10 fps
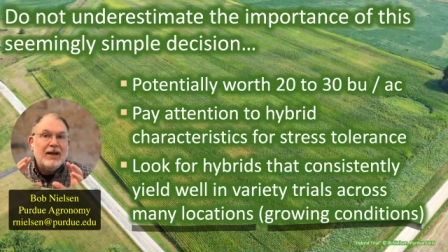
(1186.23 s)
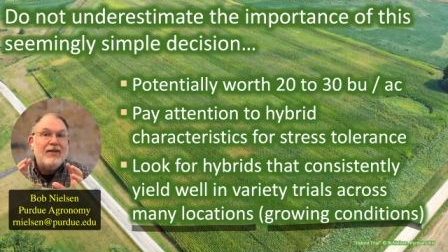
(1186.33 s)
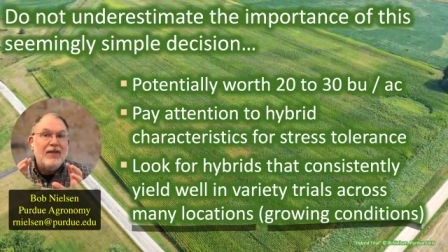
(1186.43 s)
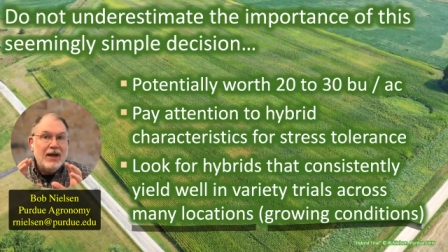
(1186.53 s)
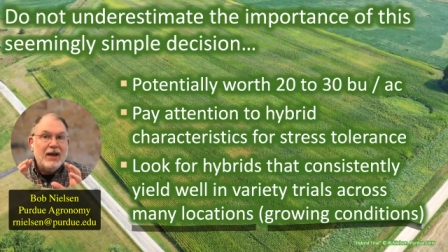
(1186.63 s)

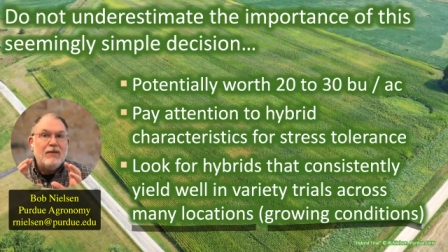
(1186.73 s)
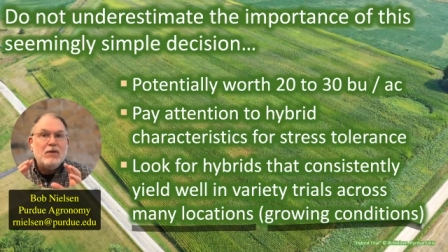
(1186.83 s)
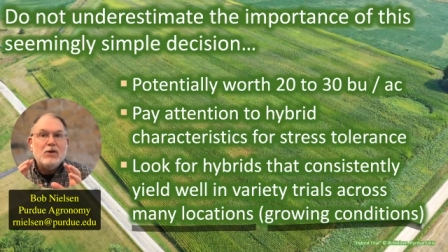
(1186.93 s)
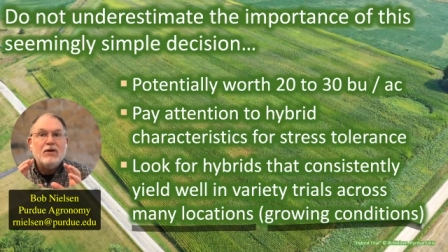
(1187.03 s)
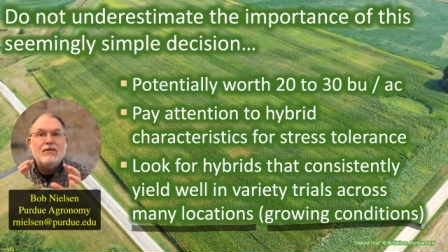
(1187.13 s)
And then
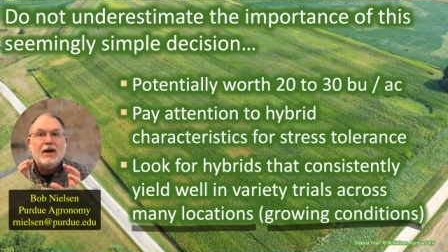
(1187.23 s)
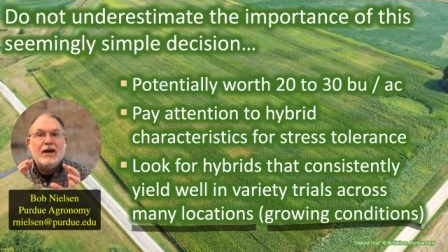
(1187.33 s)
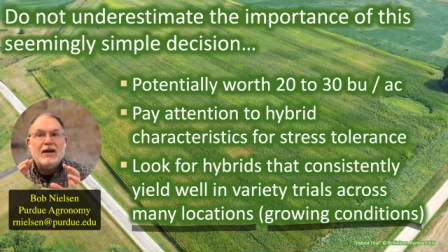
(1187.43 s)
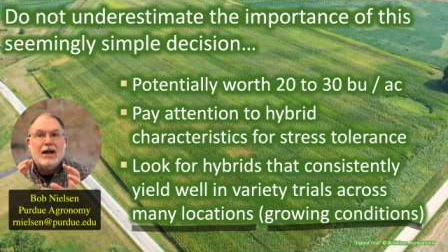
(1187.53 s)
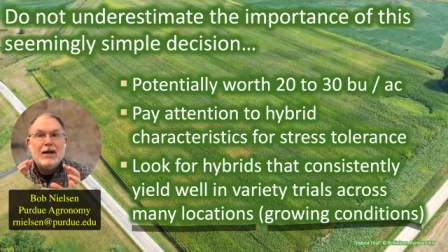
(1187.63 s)
if you can
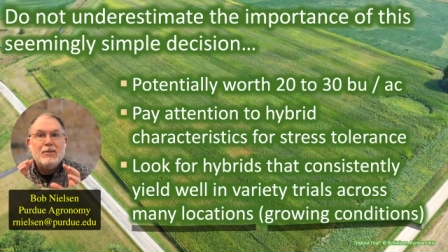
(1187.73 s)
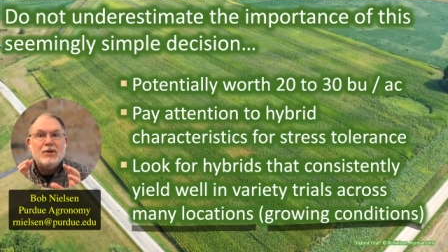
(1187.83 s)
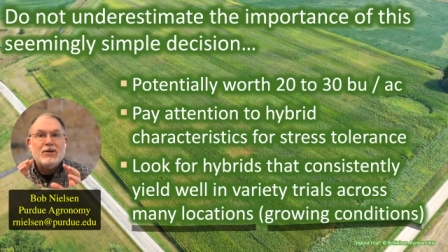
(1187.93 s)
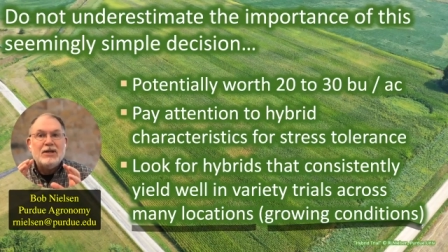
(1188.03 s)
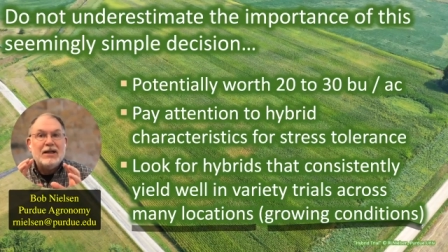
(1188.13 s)
find
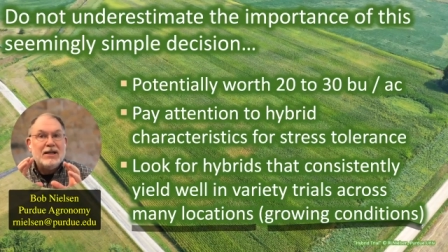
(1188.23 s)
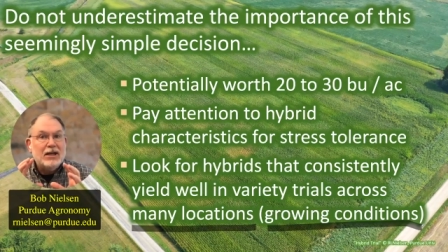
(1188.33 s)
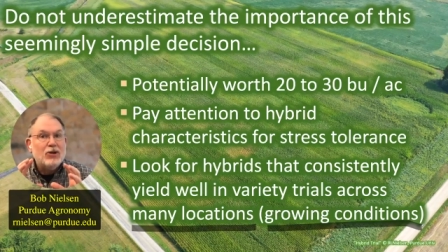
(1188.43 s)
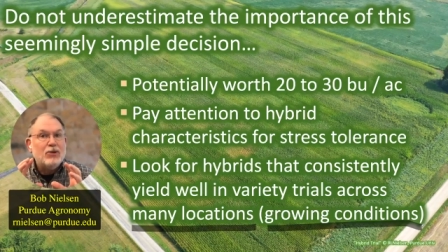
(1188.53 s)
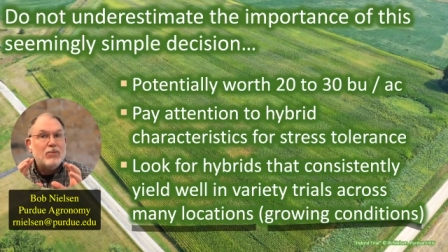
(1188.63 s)
hybrids that
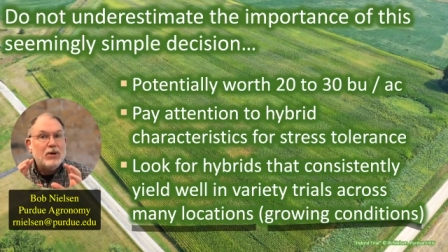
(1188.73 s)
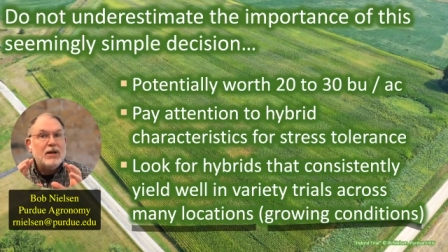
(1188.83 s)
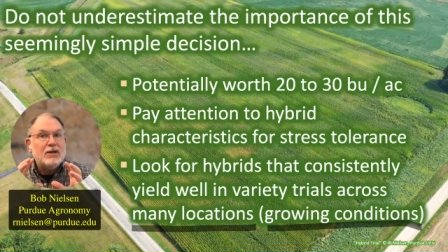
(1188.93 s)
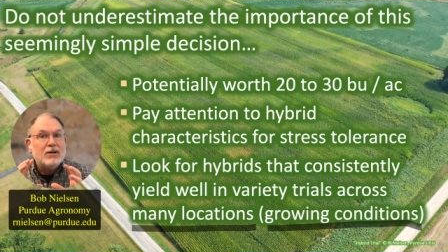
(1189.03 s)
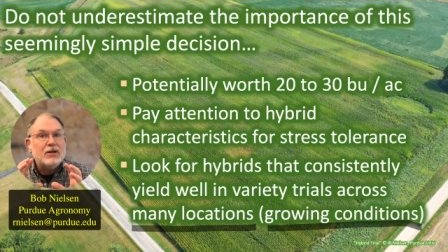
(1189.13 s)
yield
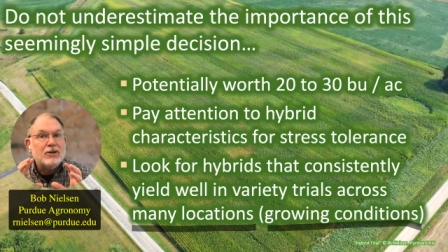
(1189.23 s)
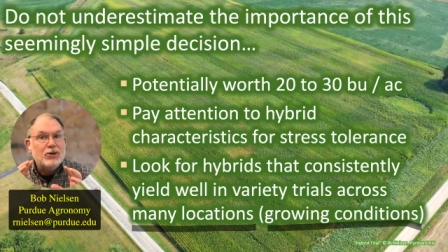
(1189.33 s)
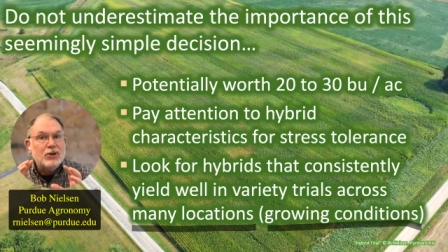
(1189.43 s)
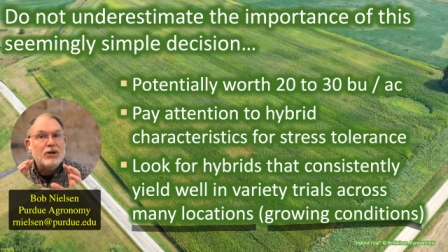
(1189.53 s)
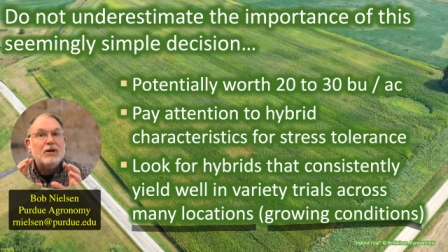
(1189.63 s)
pretty darn
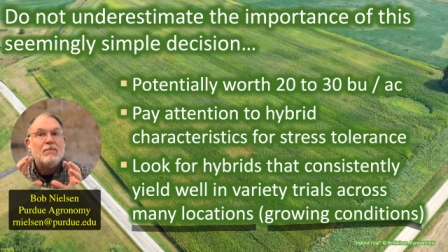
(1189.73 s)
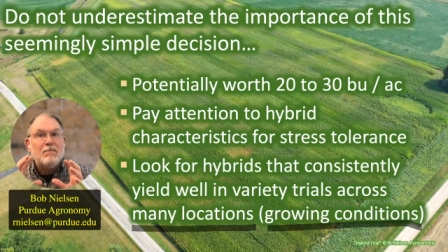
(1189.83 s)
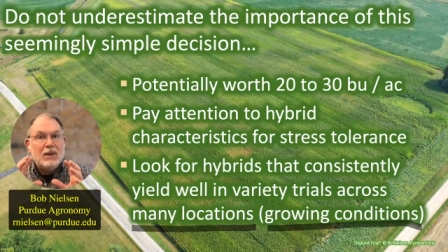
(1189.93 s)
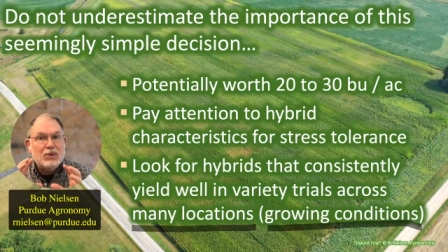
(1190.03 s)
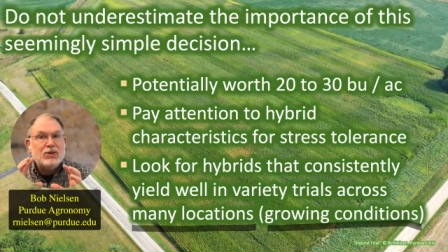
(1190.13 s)
good
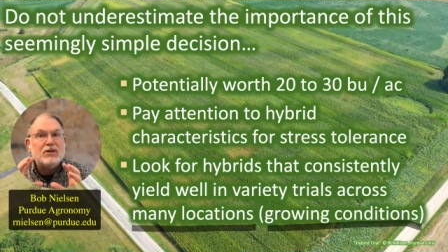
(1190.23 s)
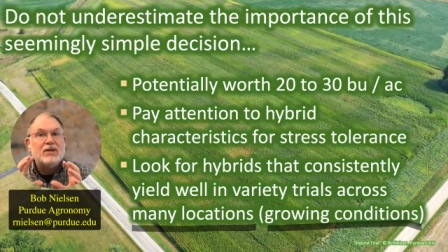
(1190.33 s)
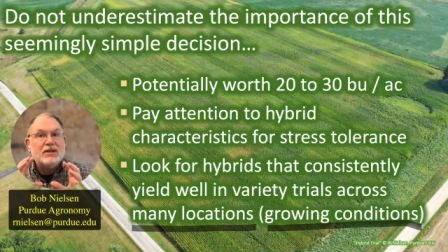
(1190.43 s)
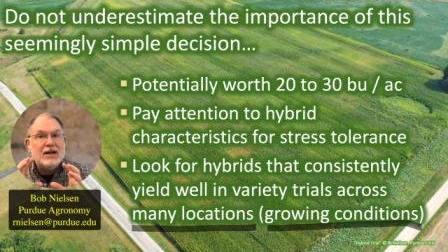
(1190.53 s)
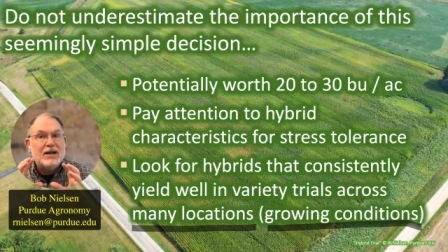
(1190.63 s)
most of
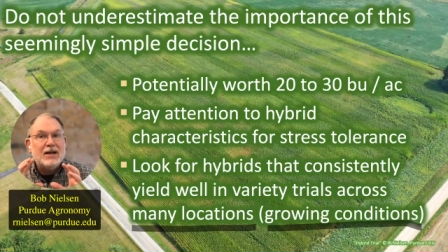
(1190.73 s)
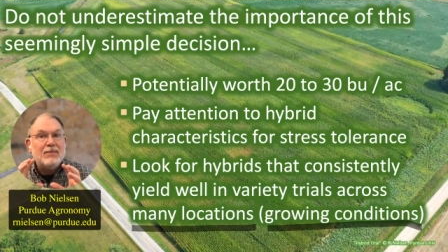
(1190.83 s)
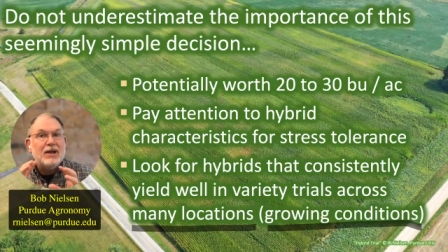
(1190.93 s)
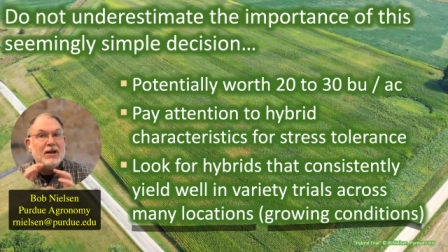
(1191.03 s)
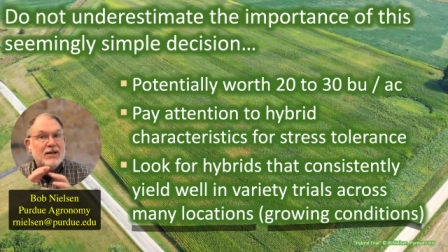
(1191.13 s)
the
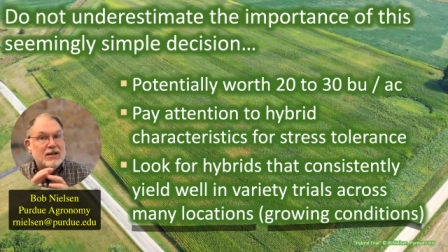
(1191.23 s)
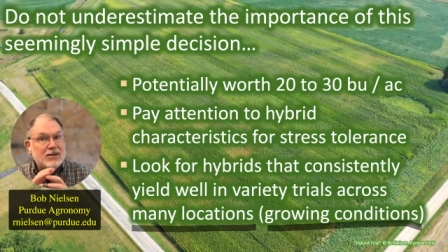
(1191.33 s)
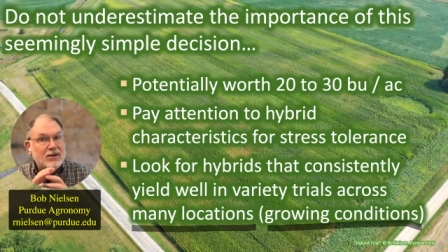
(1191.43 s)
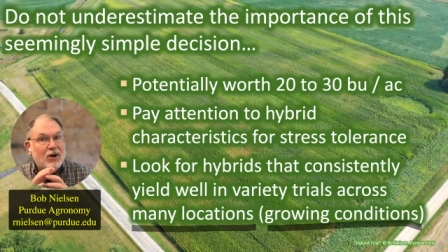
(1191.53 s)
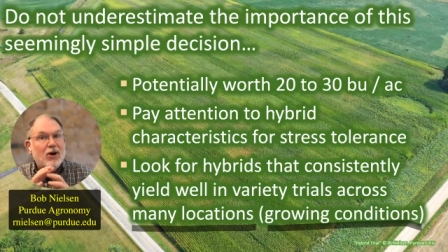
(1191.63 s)
time in
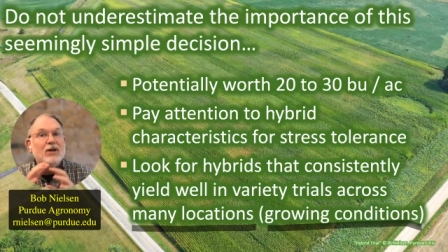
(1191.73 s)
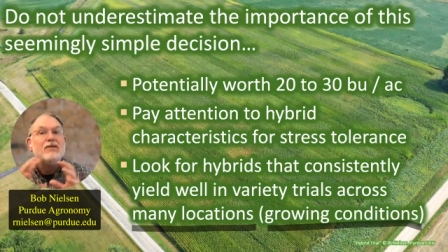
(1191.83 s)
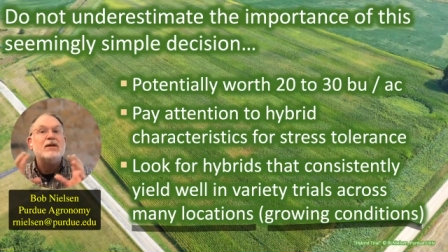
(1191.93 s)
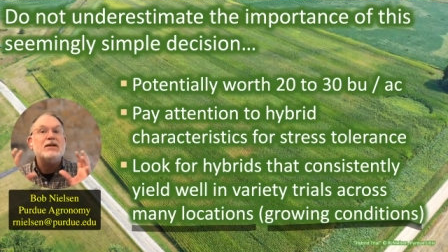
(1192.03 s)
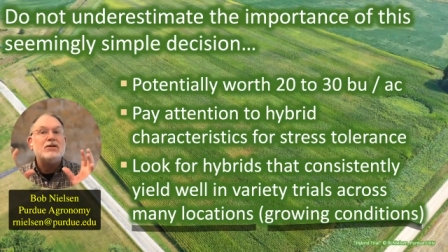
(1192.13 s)
this all
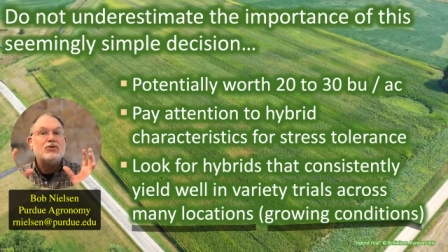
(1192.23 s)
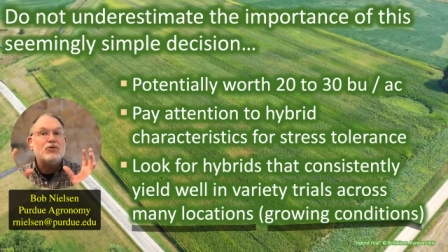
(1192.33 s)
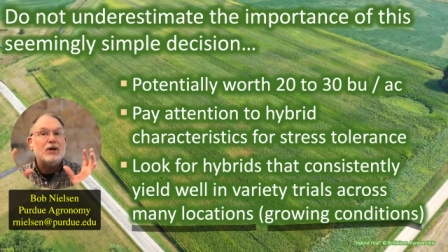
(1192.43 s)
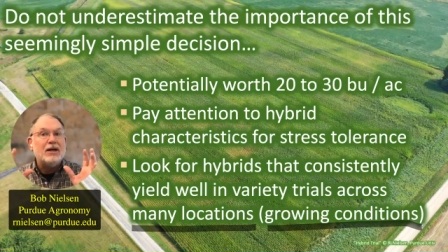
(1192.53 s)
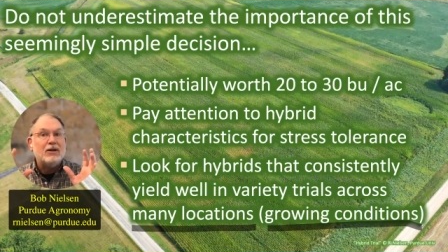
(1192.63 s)
of these
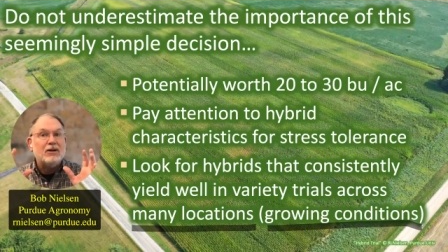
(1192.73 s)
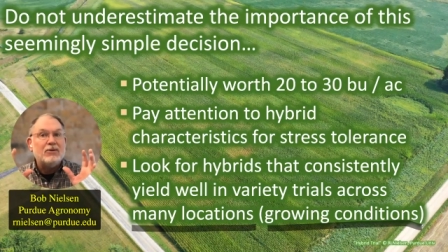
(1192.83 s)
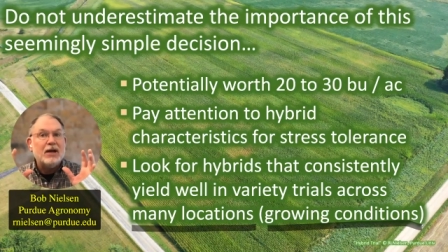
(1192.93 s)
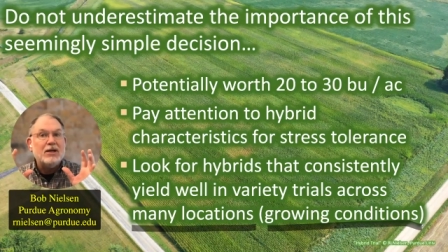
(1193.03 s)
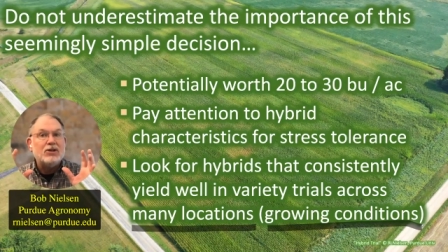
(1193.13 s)
trial
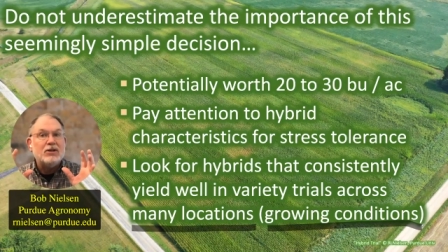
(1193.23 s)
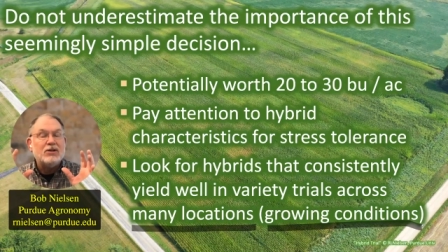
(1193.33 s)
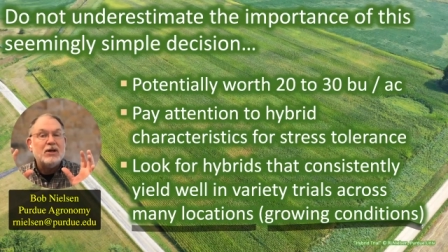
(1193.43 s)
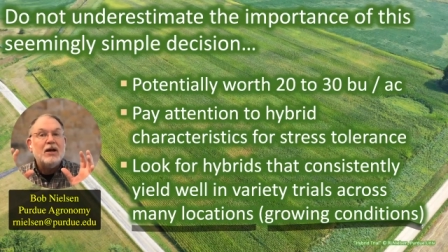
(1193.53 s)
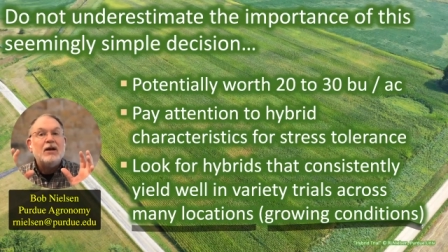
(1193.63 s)
locations,